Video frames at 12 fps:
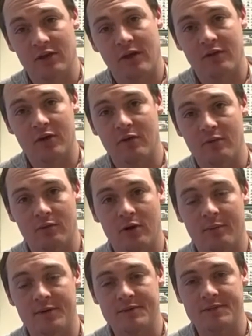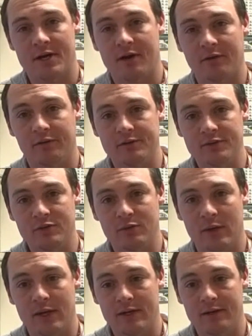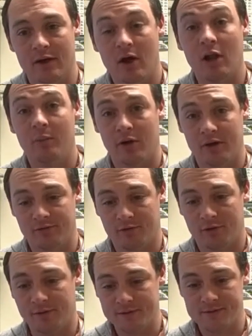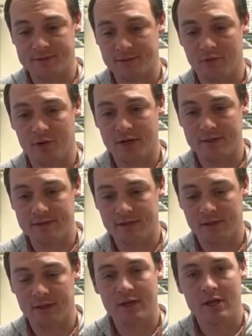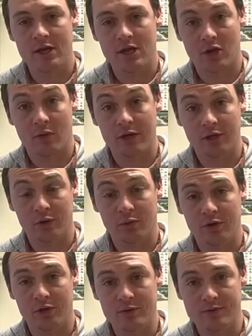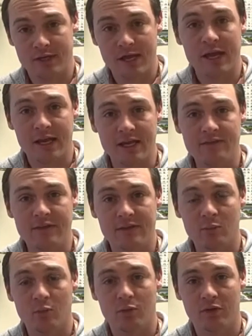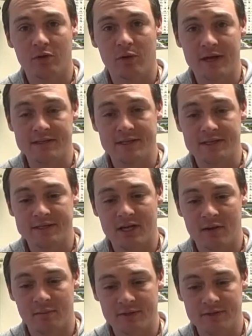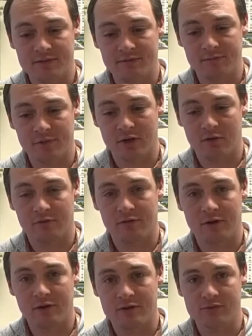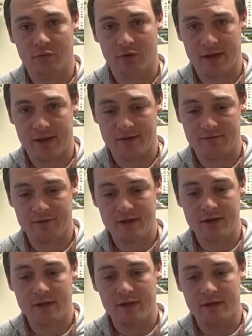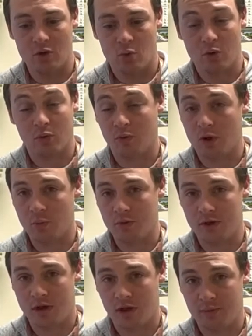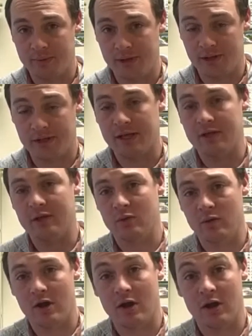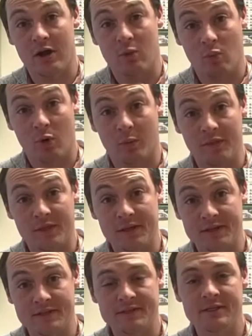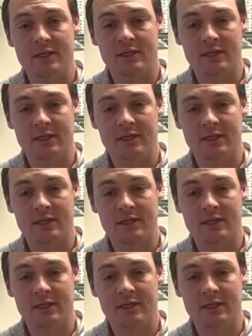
and you have to go almost entirely to a hollow body frog. This is a great lure to use, and even when the grass gets up, it's, you know, very useful to have, you know, one rod with a hollow belly, and then and one with this.